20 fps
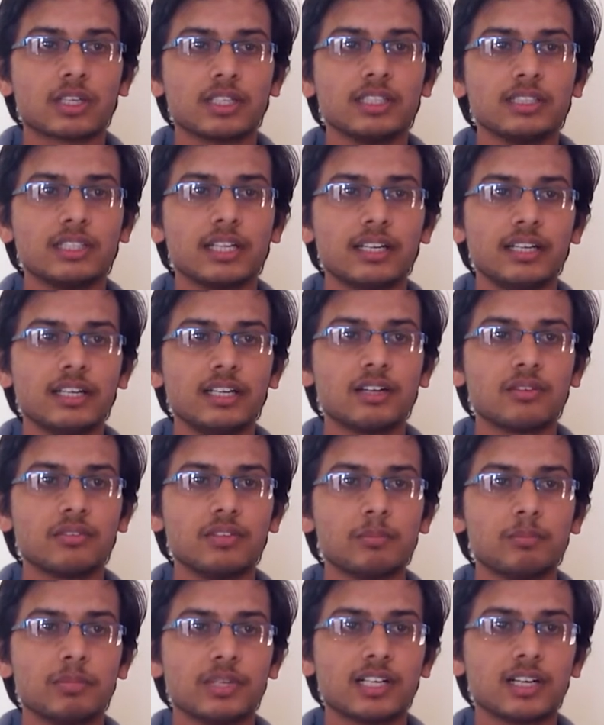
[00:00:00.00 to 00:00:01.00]
walking, the reader
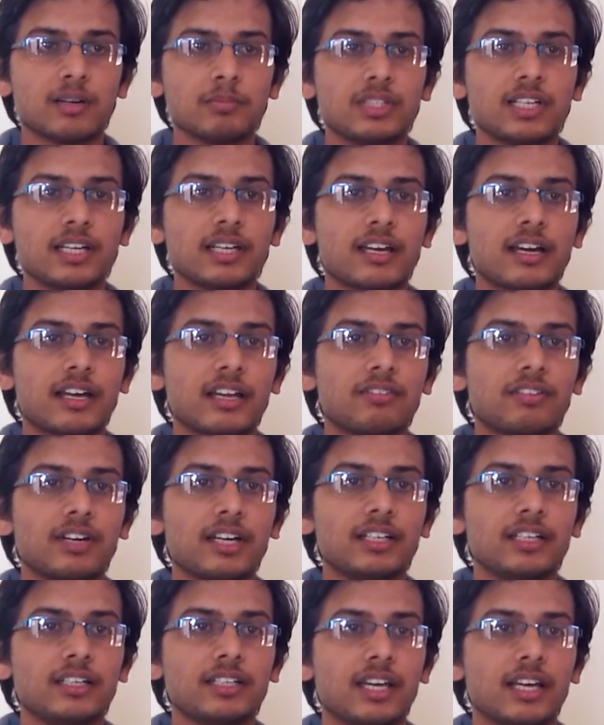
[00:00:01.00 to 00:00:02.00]
will pick up the
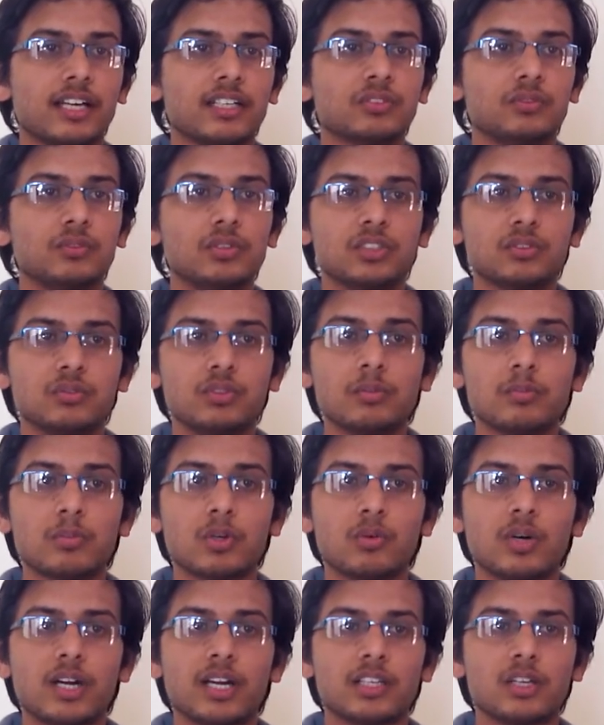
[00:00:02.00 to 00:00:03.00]
RFID tags which will
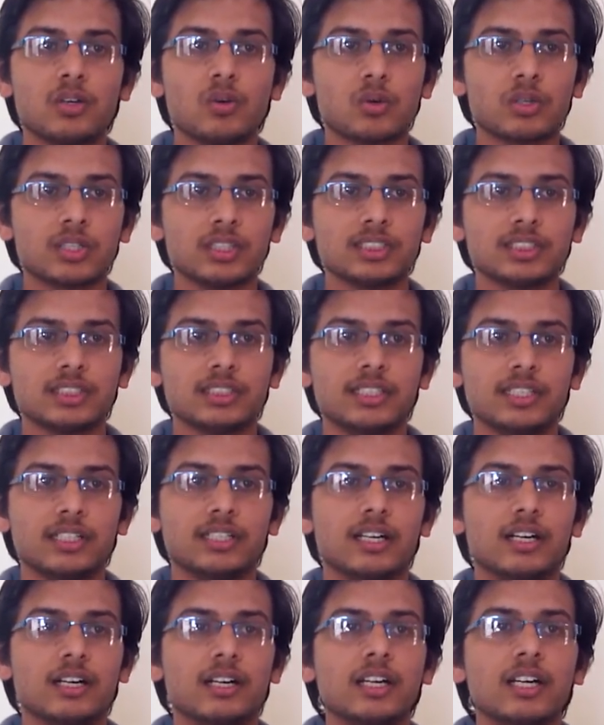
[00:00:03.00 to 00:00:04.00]
provide the location
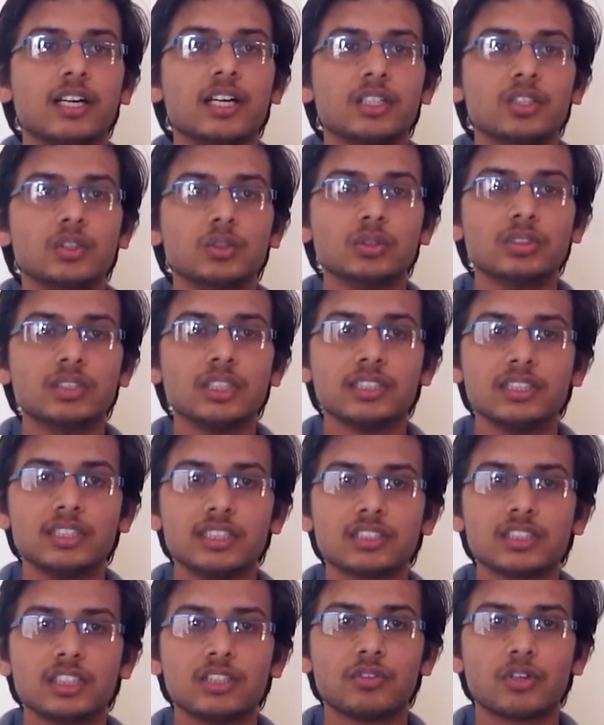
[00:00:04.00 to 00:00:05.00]
data. Using
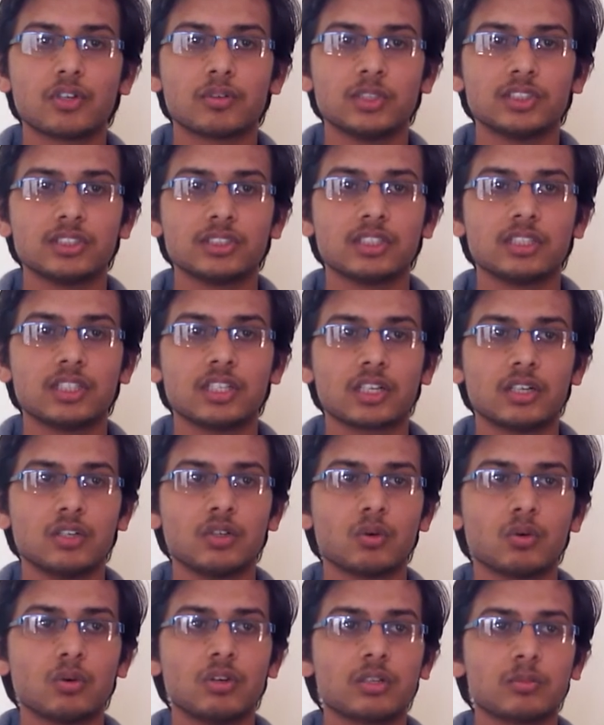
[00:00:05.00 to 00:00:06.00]
this information, the
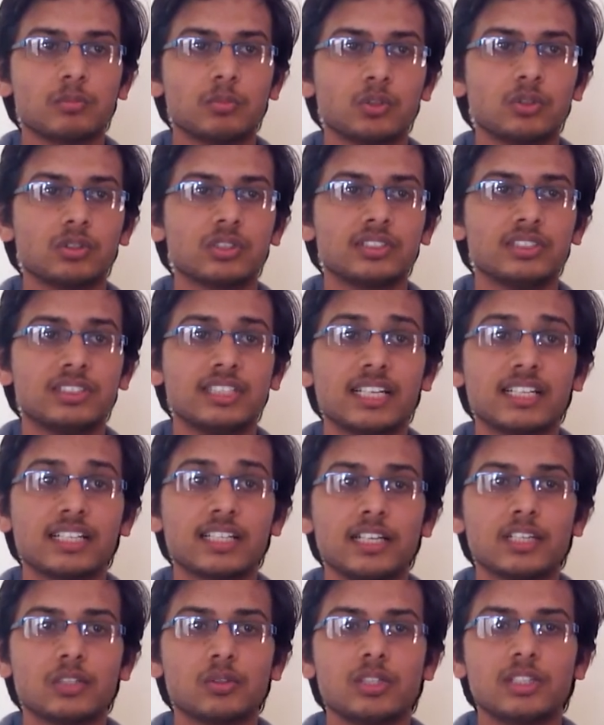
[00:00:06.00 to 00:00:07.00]
controller board
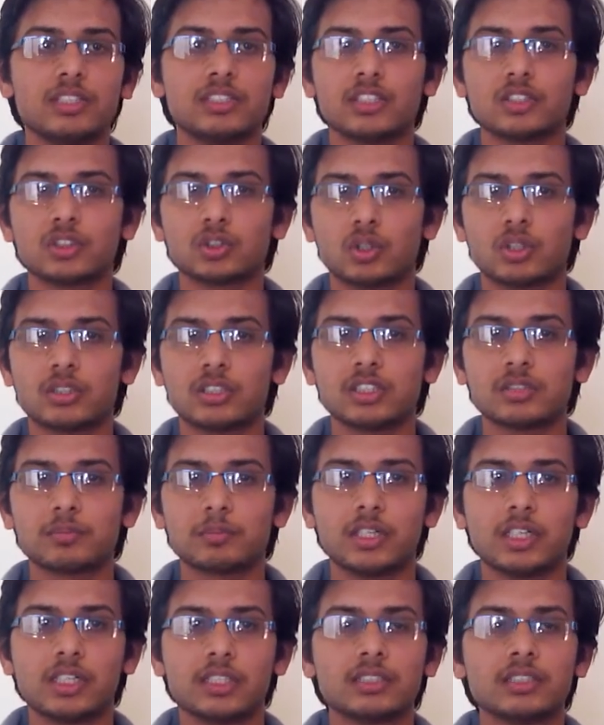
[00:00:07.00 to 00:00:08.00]
then calculates the
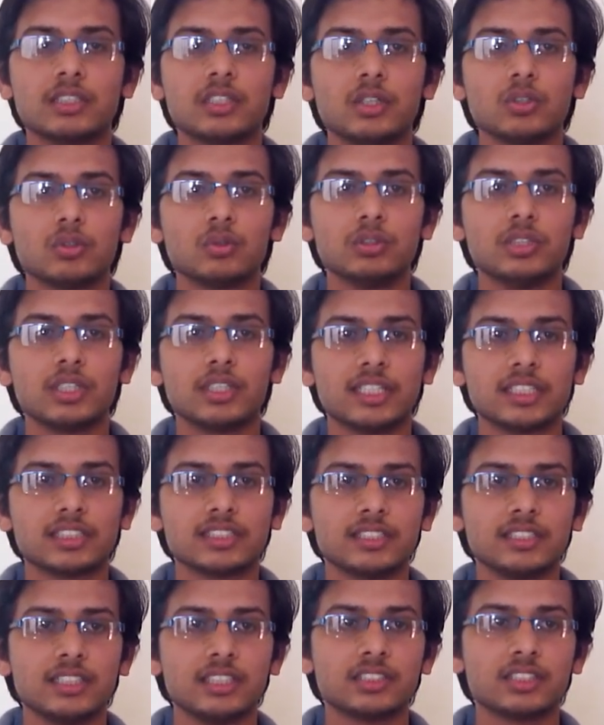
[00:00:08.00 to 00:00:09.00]
shortest path to the
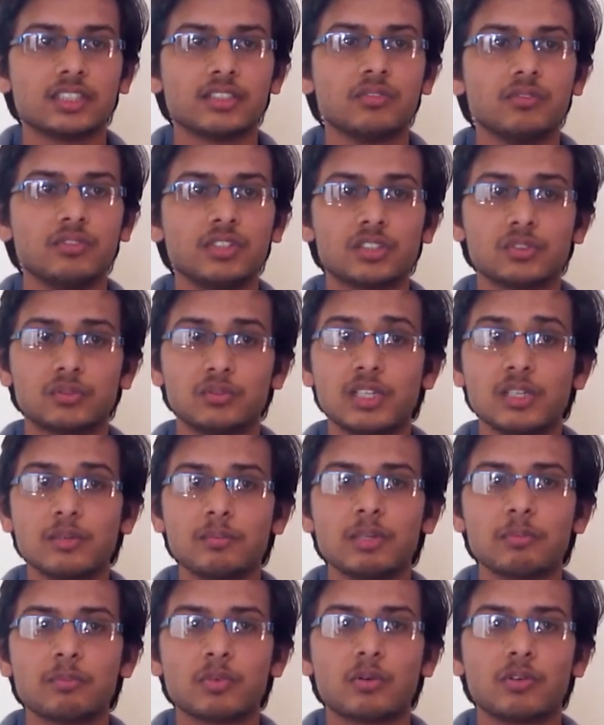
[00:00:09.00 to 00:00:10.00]
destination which will
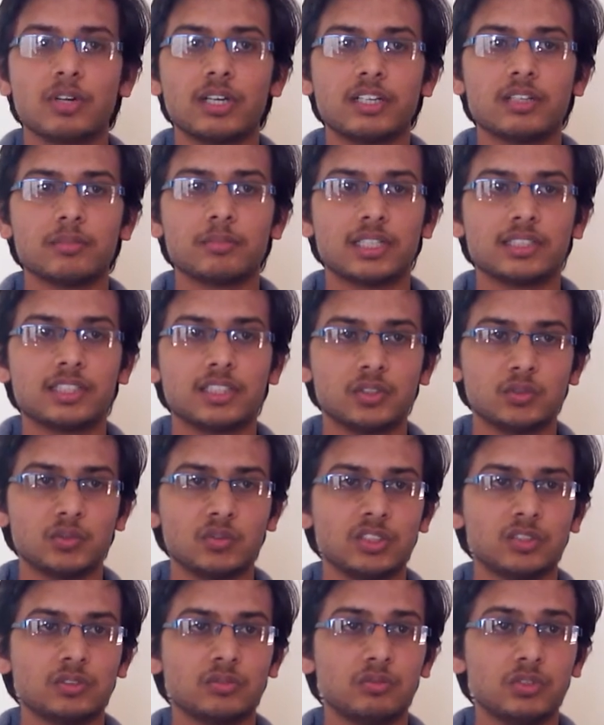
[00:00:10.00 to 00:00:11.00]
be provided by
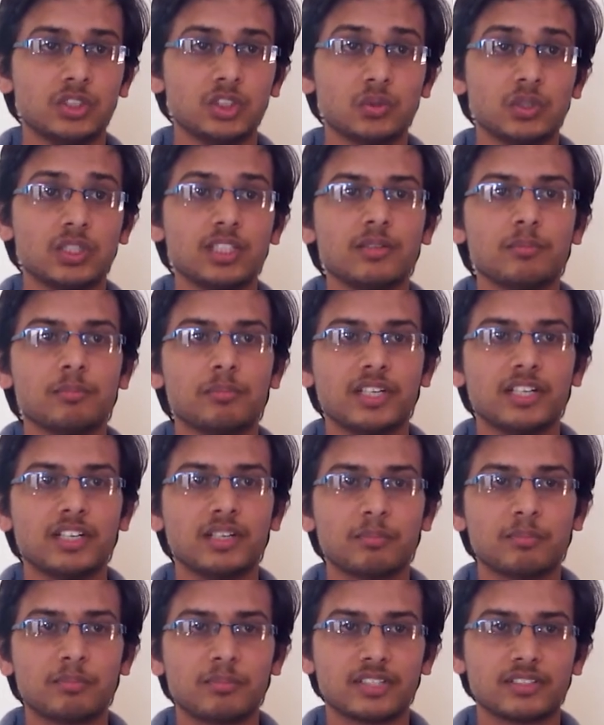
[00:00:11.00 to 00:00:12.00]
the visually
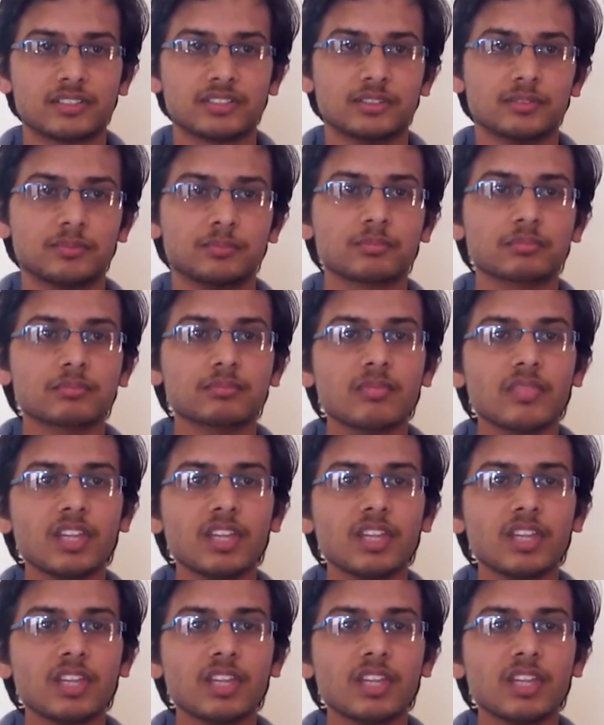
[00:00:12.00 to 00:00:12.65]
impaired person.